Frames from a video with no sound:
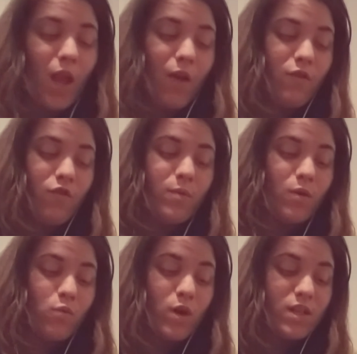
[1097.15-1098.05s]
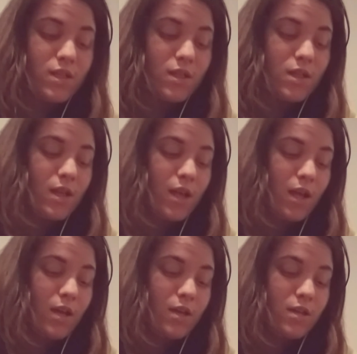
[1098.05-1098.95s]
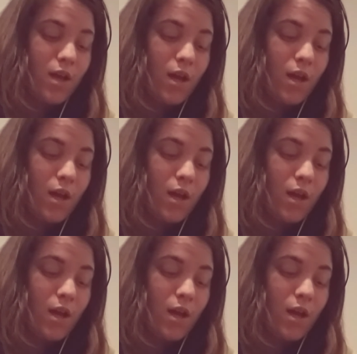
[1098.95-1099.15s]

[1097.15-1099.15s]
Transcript: I've never been arrested, and